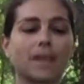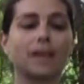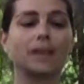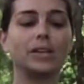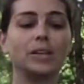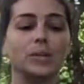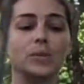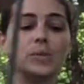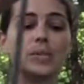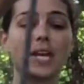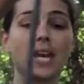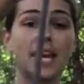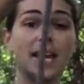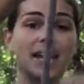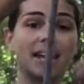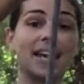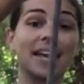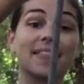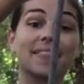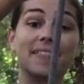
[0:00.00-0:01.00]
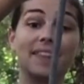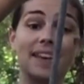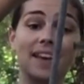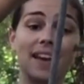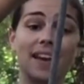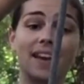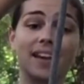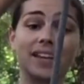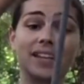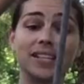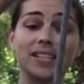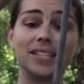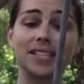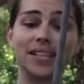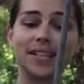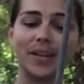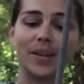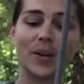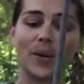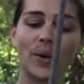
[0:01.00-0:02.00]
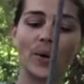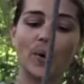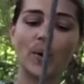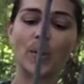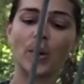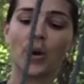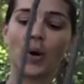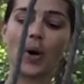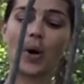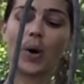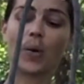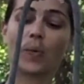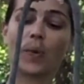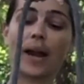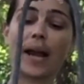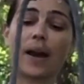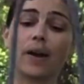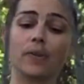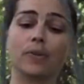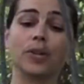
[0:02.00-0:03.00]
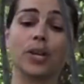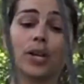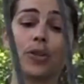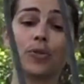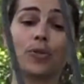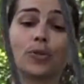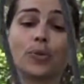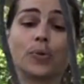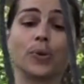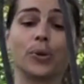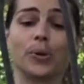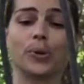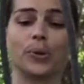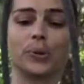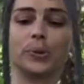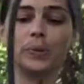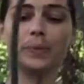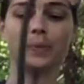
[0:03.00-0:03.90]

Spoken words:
You take the end around and through